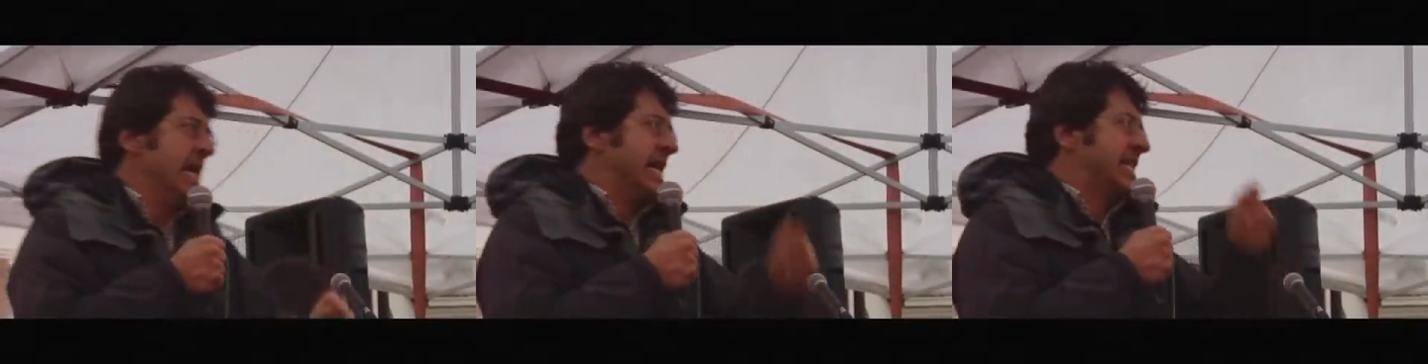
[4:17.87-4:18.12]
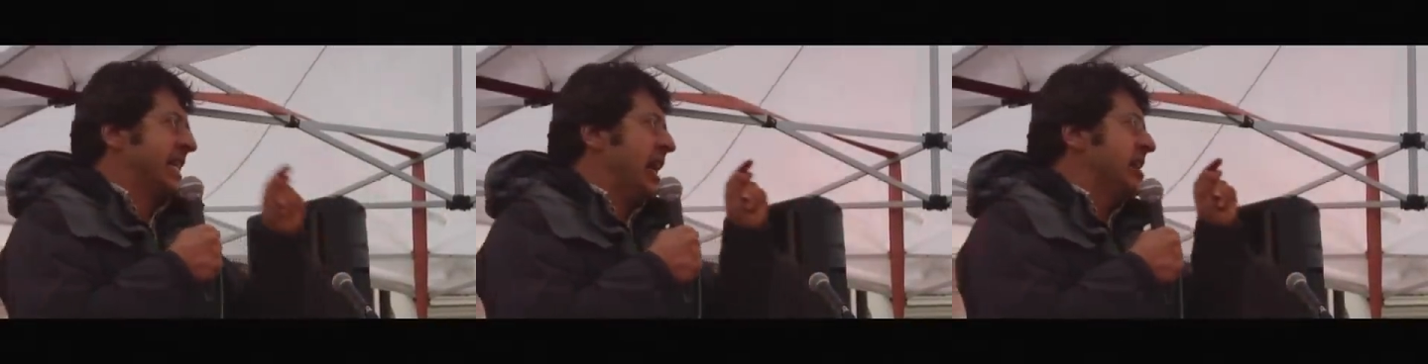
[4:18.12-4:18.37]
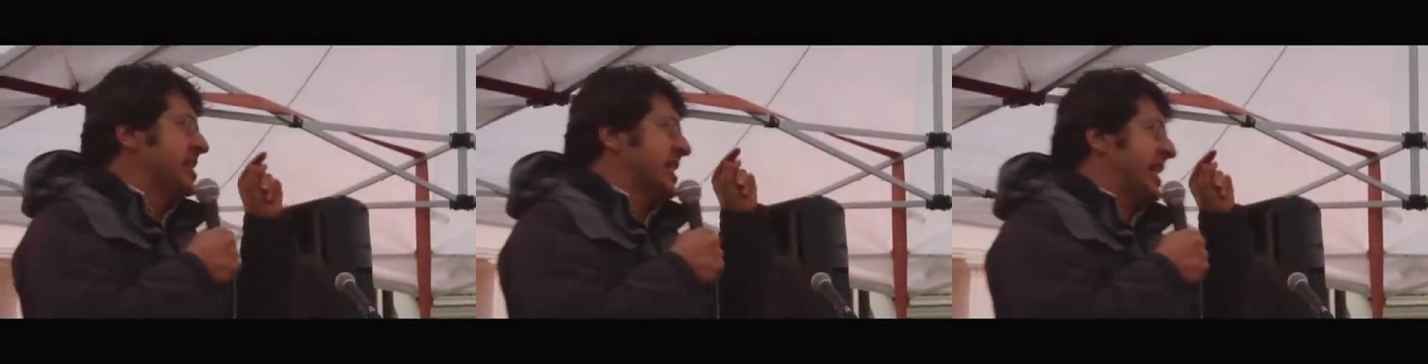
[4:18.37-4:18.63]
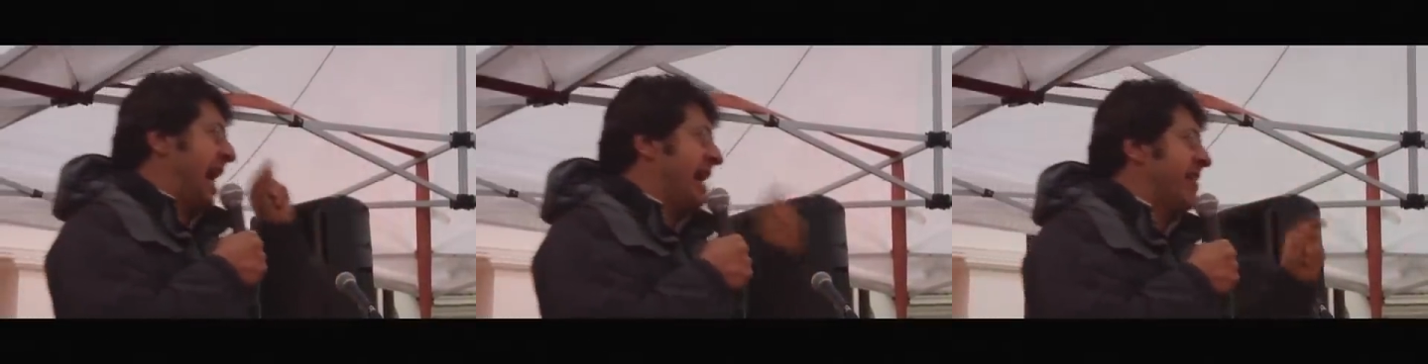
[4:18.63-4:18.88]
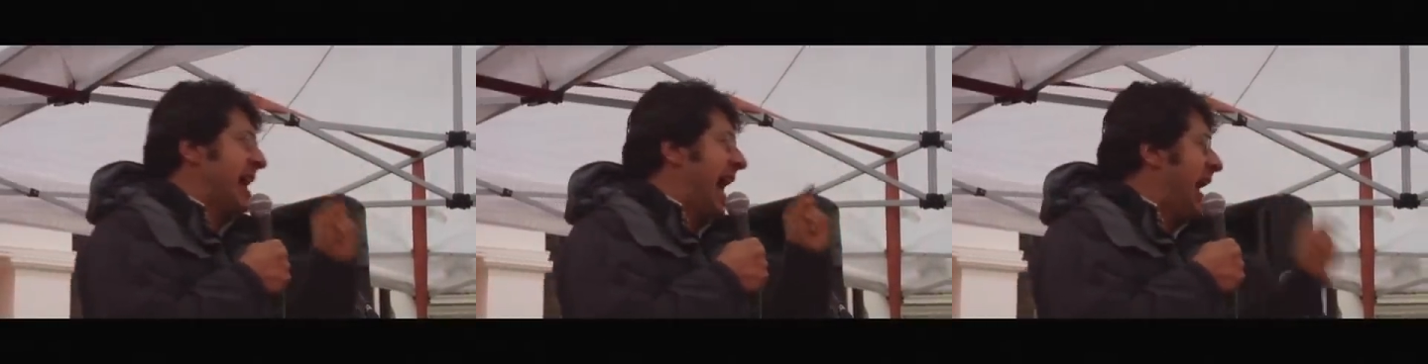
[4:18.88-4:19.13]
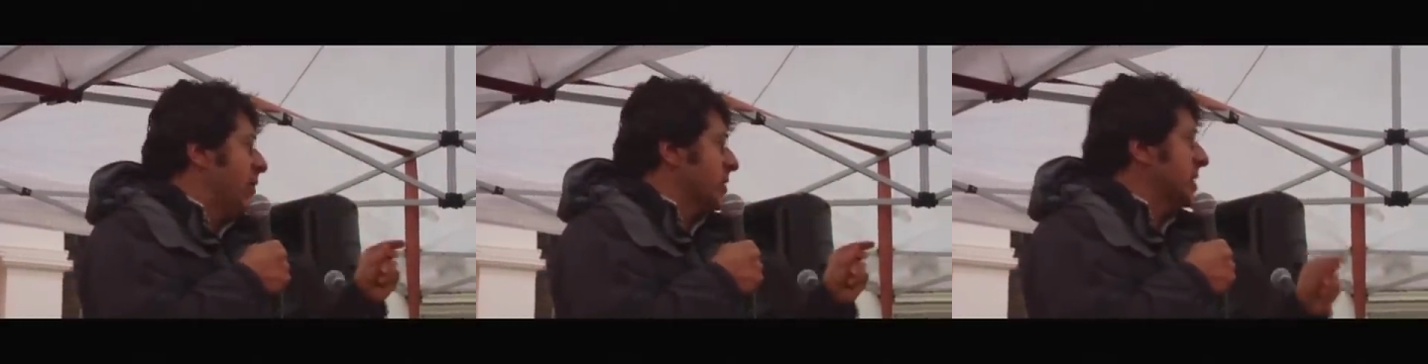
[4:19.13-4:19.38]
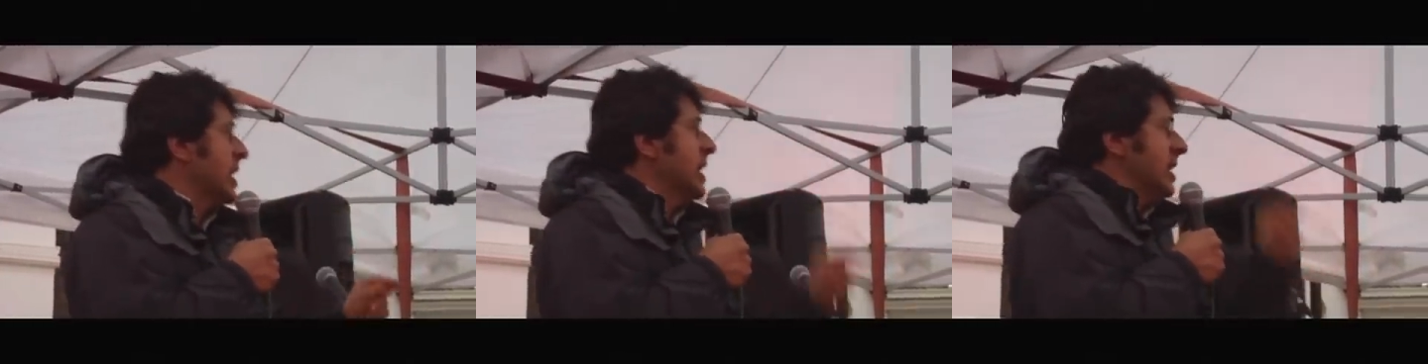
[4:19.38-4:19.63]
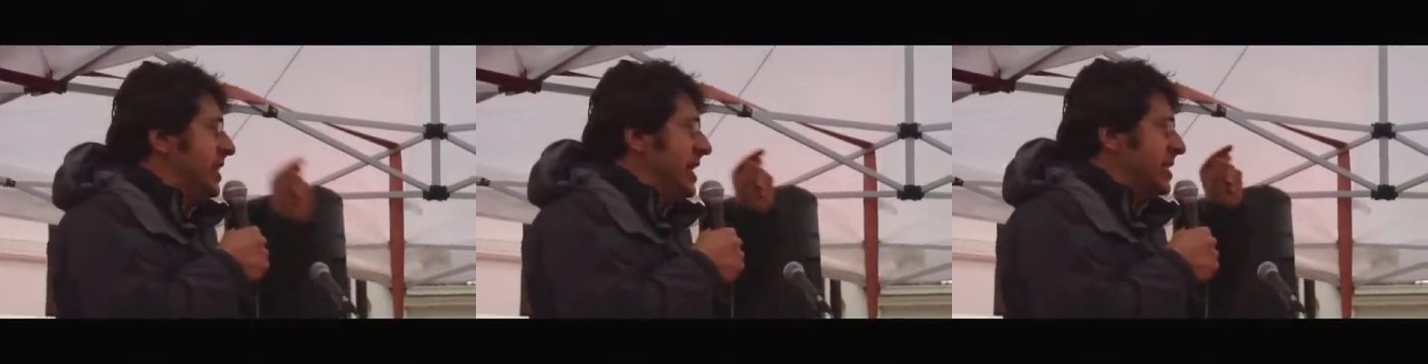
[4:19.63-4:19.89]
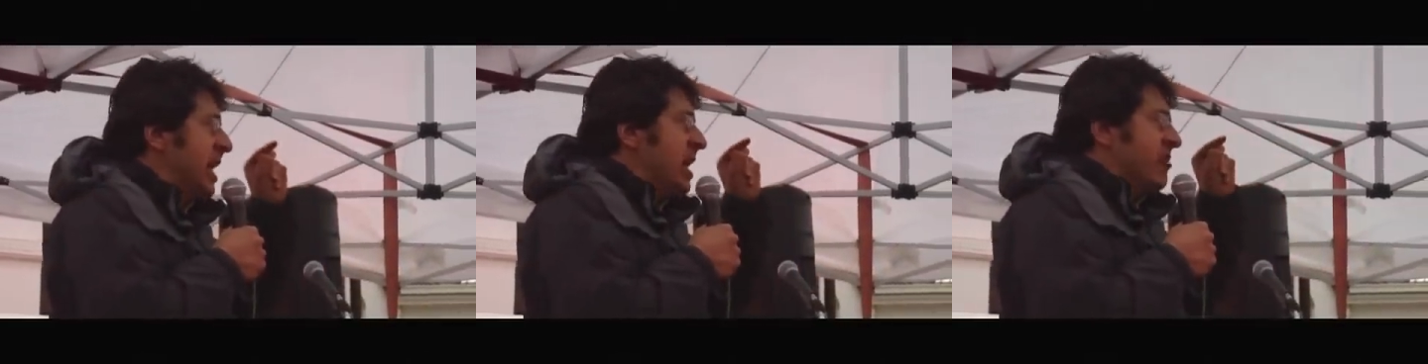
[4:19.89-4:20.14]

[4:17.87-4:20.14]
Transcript: is going to carry out this